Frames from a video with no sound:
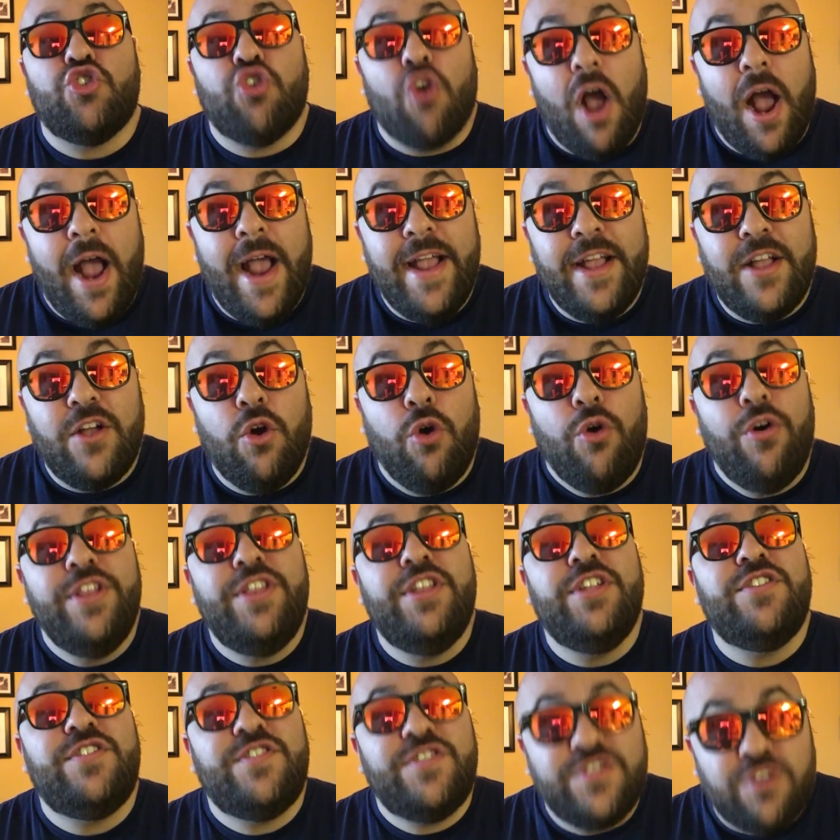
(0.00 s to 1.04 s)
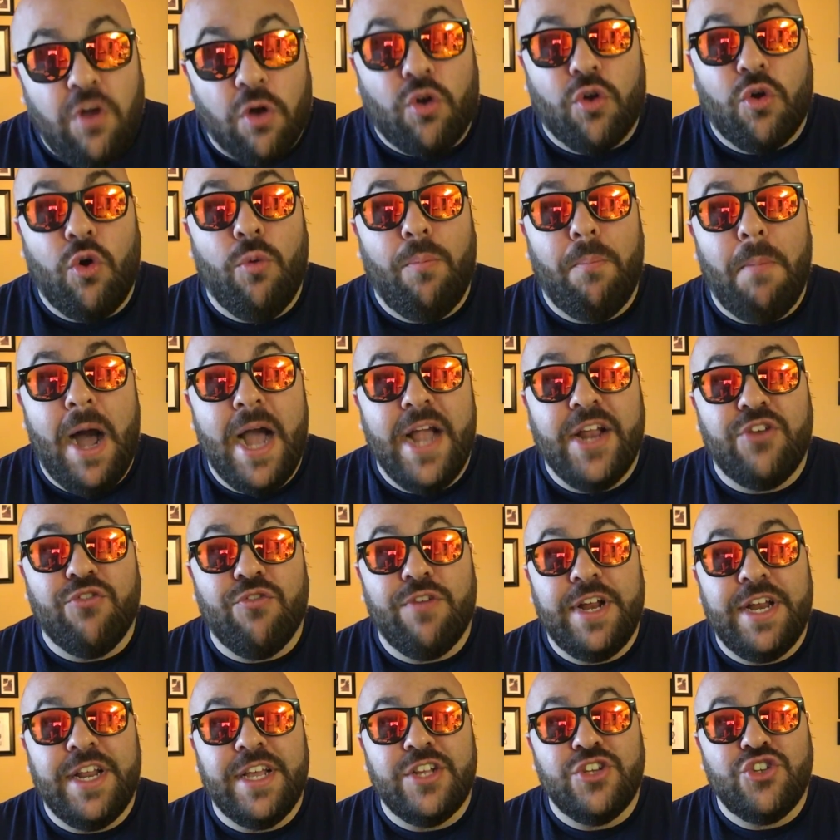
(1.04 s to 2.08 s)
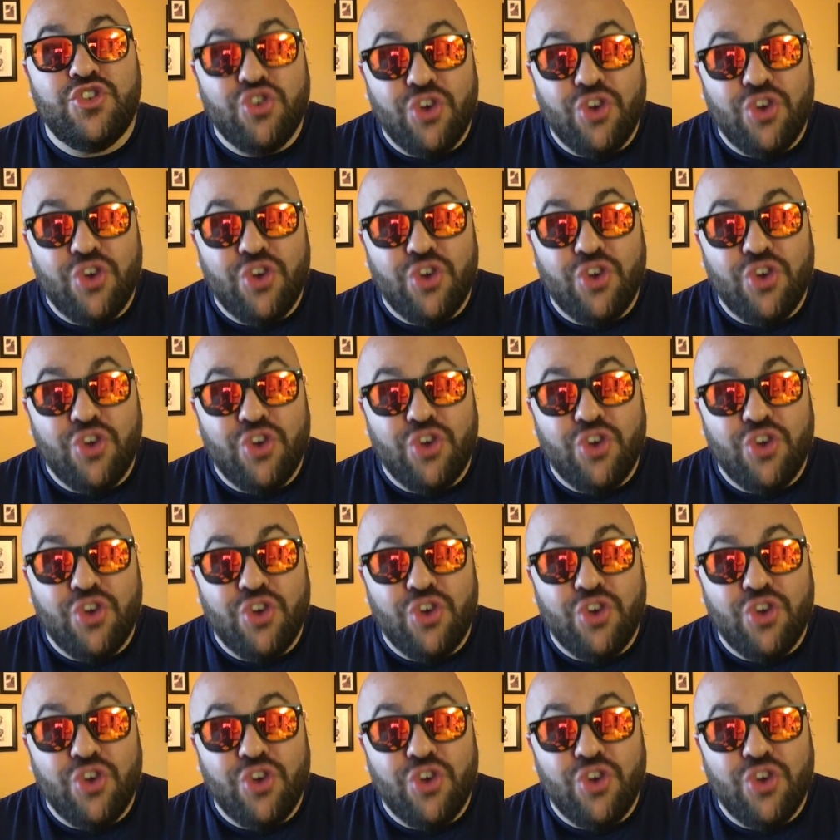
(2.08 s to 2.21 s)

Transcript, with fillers: triangle and the circle mind reading